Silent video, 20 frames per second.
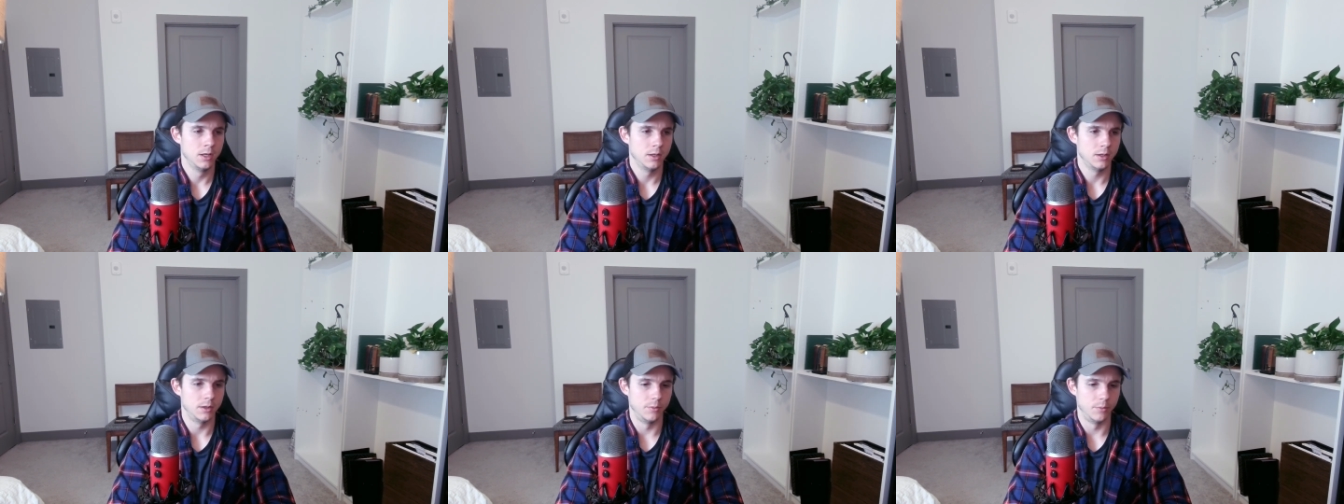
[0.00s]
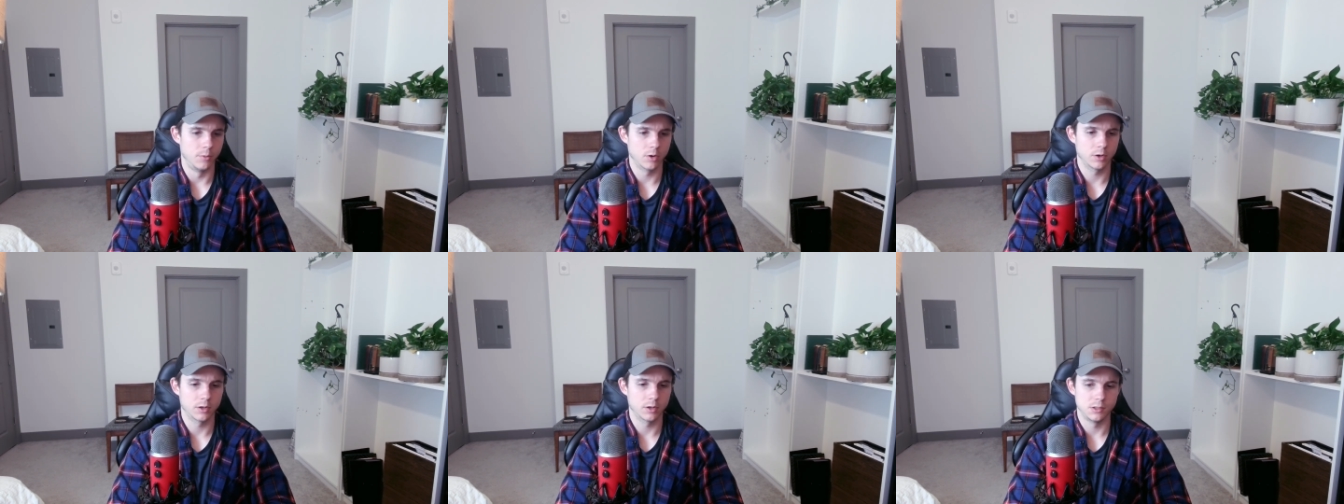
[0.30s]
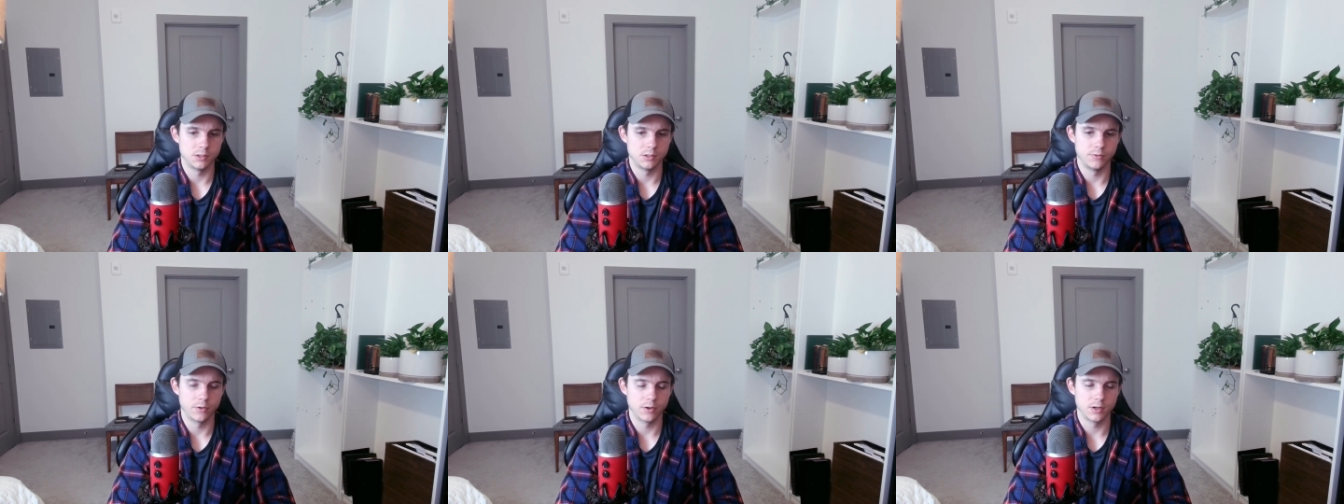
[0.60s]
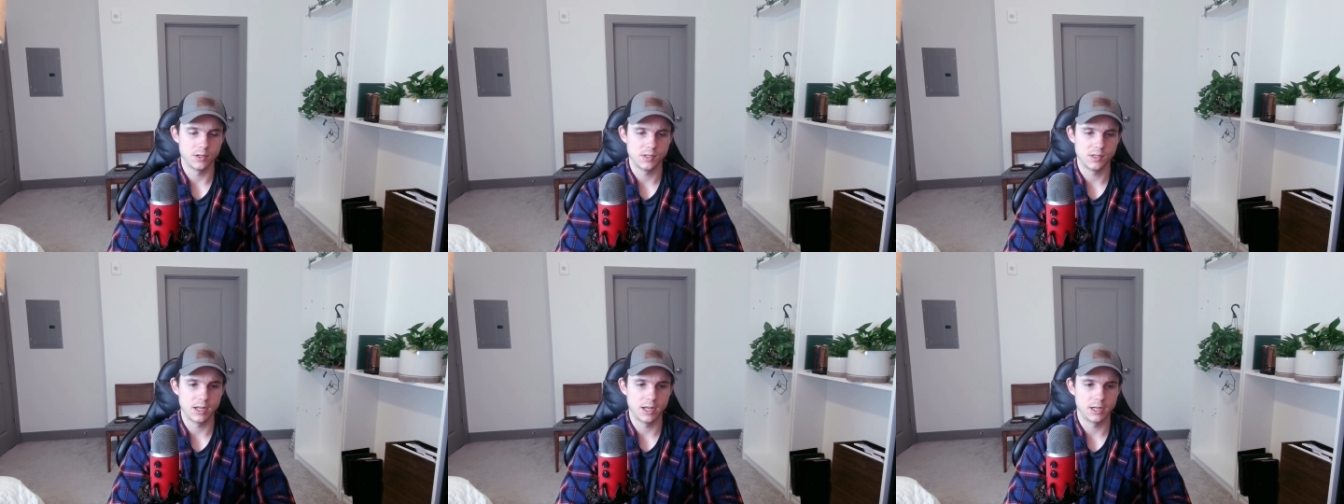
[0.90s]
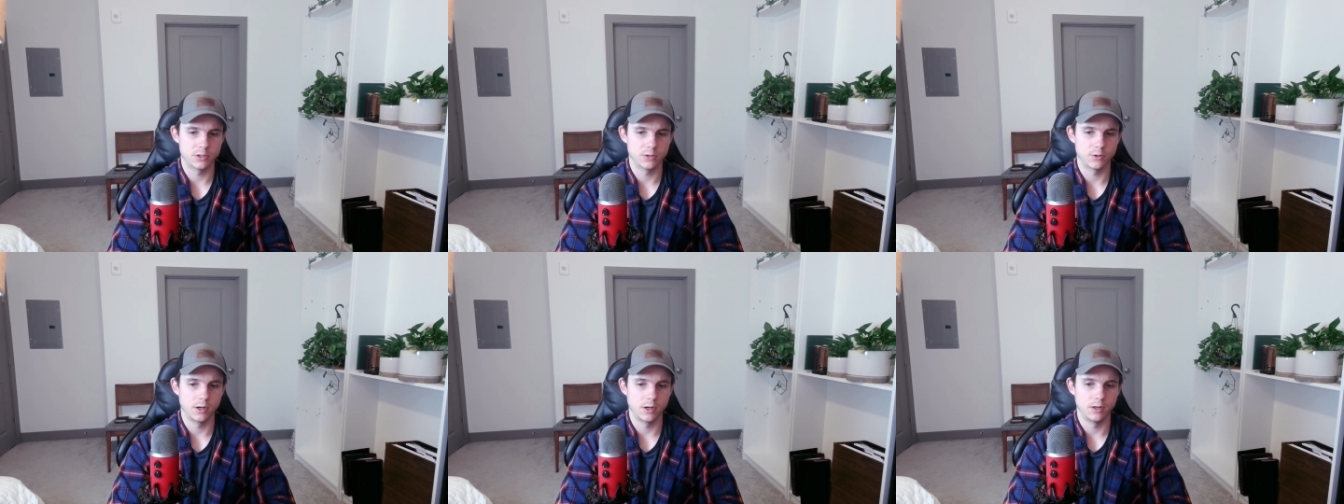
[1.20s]
The market is very
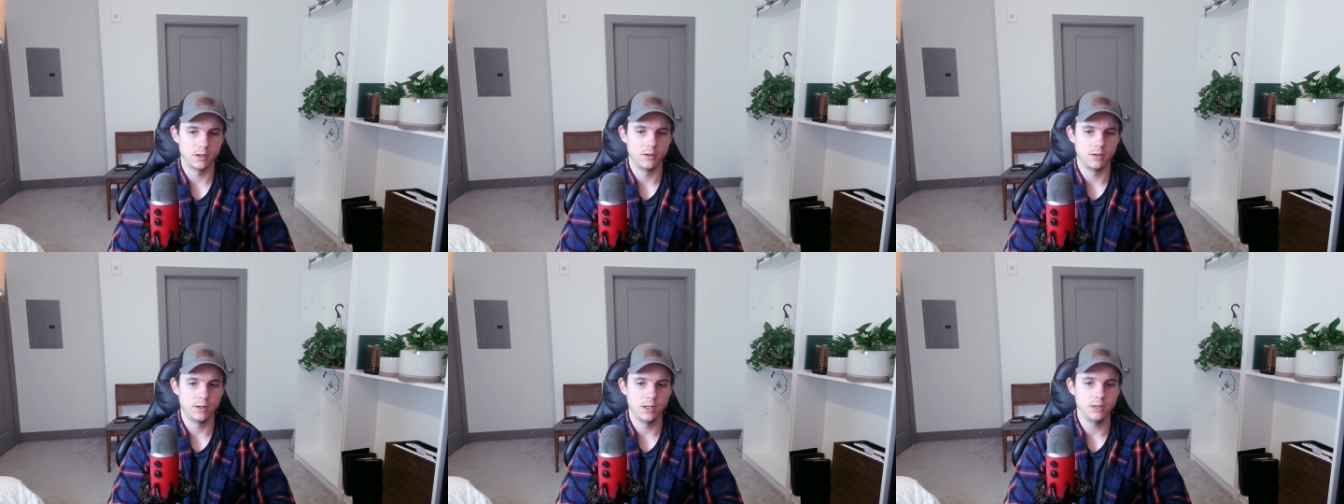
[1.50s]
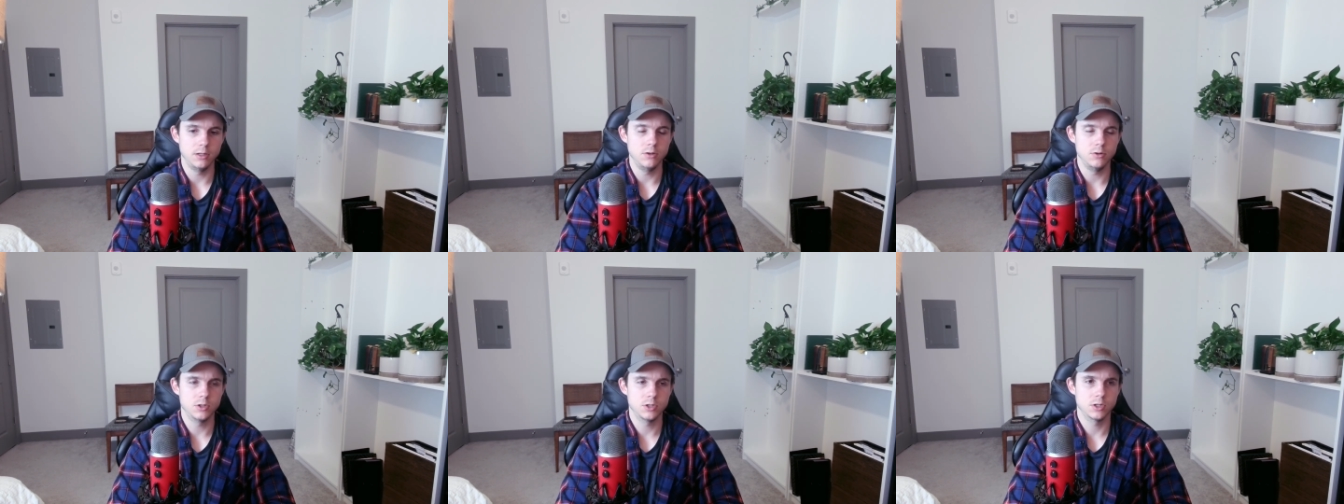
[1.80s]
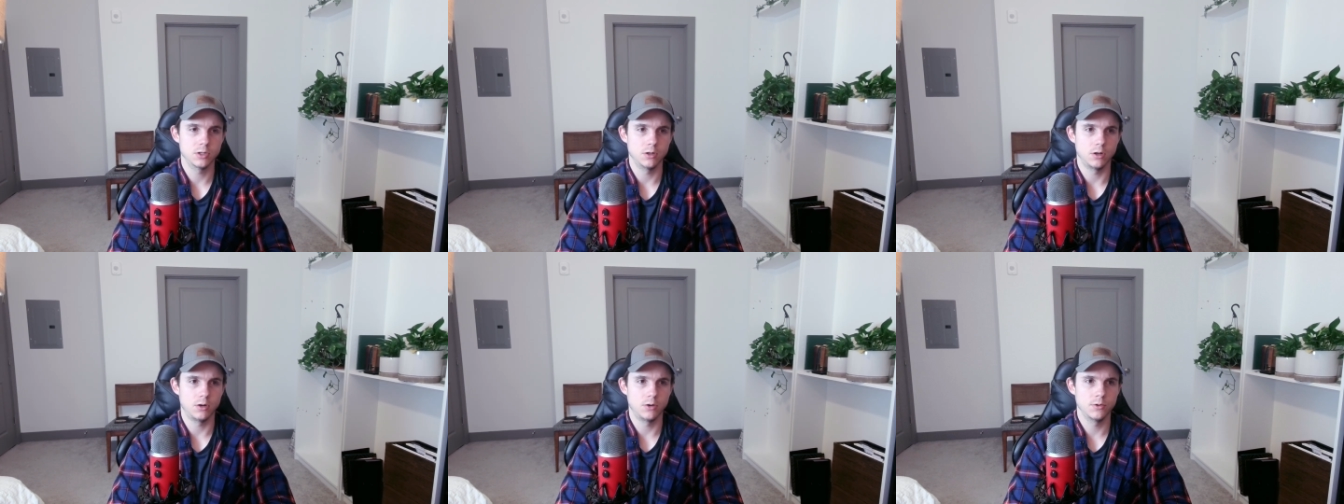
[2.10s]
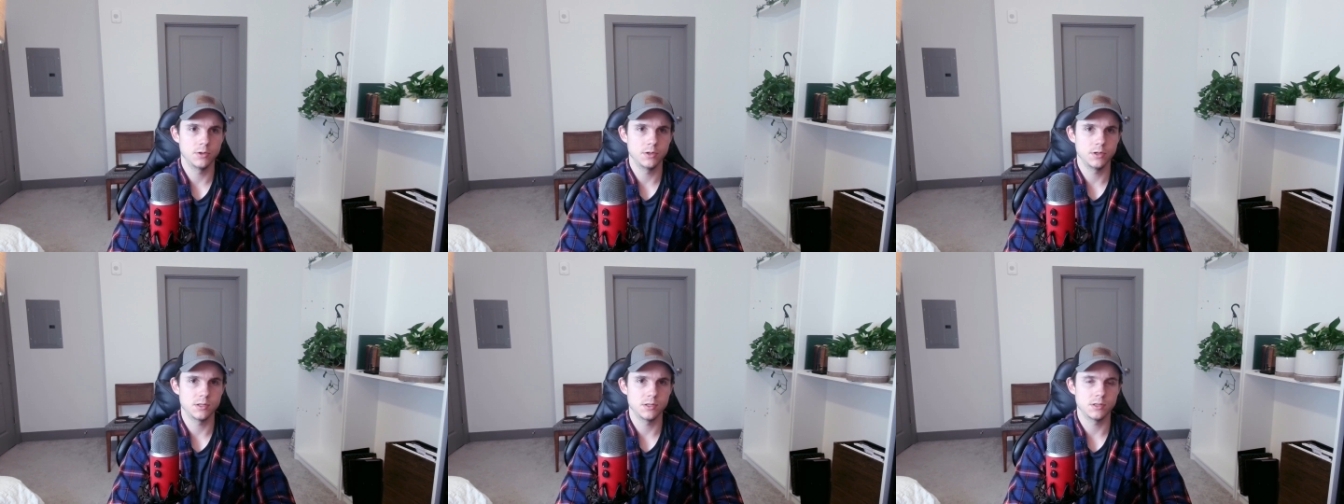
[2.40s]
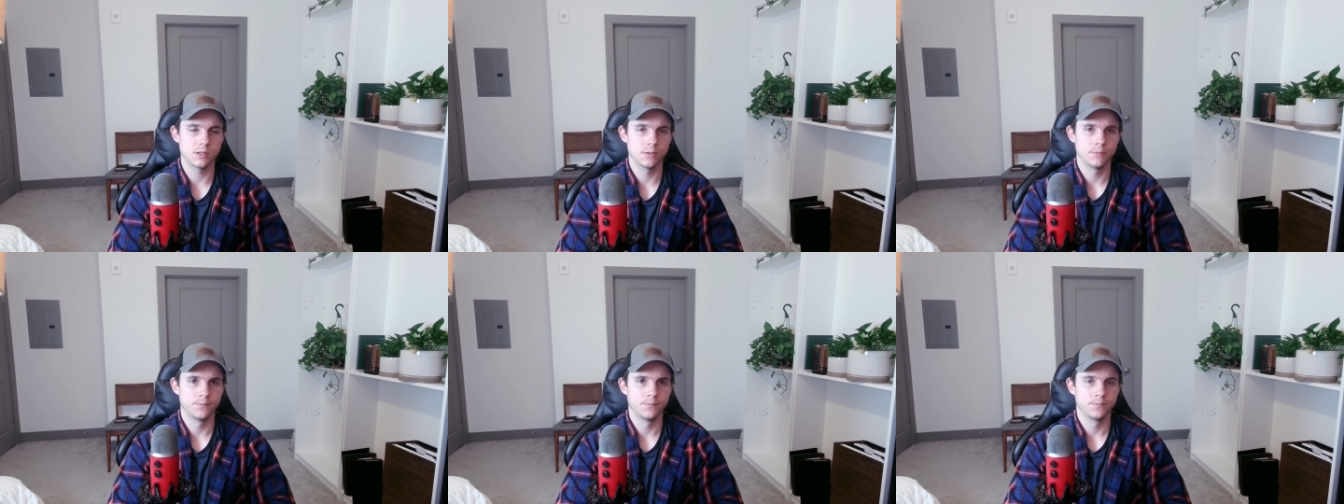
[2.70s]
saturated, and you should
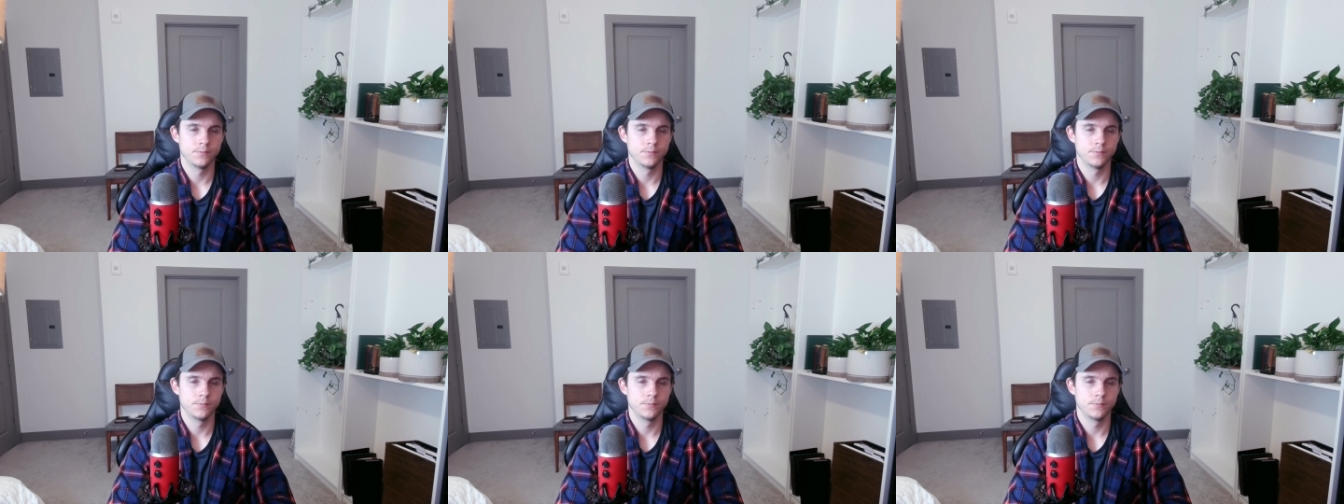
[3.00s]
always,